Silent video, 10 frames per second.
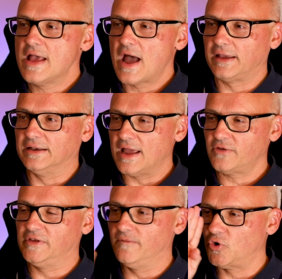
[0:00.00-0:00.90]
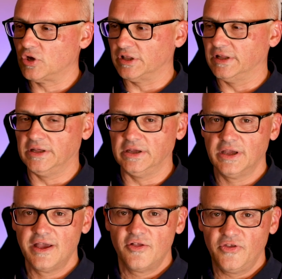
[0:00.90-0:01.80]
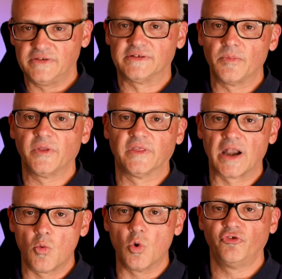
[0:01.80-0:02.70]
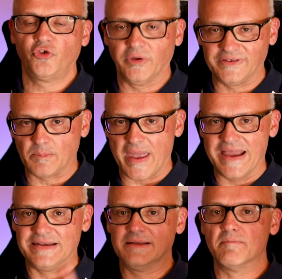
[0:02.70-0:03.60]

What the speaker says: I can now see very clearly, this is something that I want to expand